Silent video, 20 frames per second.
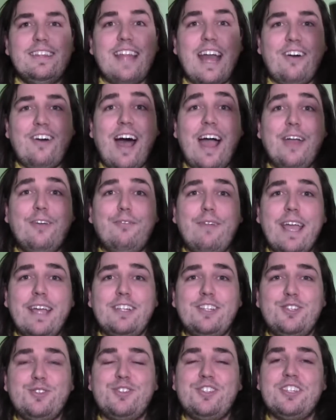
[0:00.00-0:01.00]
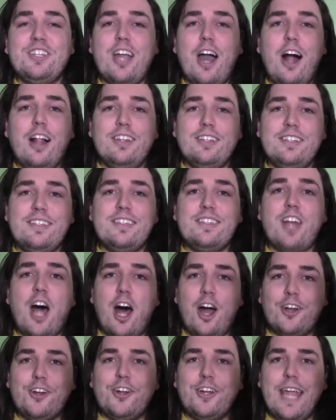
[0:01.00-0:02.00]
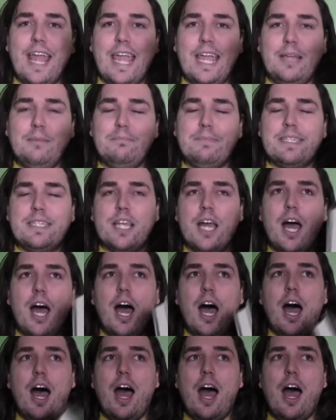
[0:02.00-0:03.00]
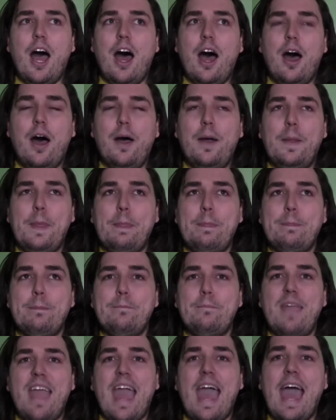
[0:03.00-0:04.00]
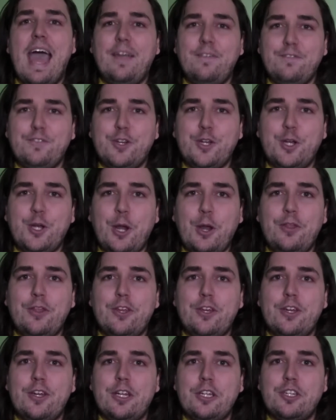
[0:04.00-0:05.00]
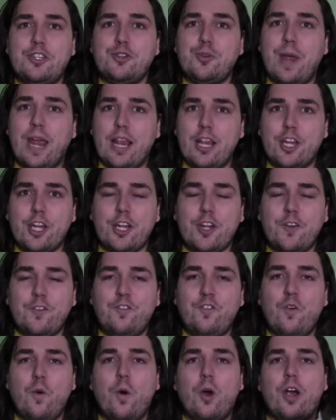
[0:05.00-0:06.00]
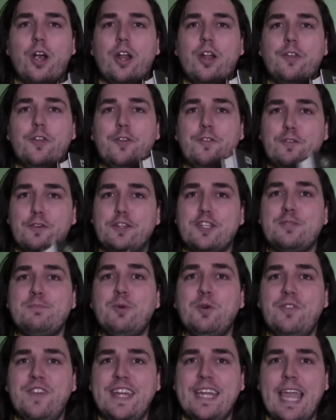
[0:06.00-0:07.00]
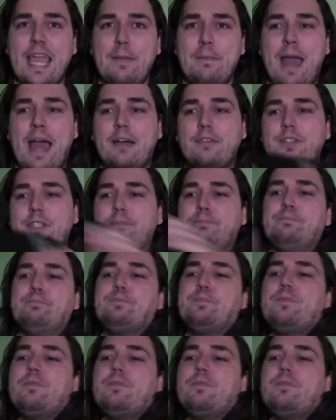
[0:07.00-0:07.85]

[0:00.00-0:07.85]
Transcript: Now, I read Susan Collins' The Hunger Games after the trailer for the first movie came out.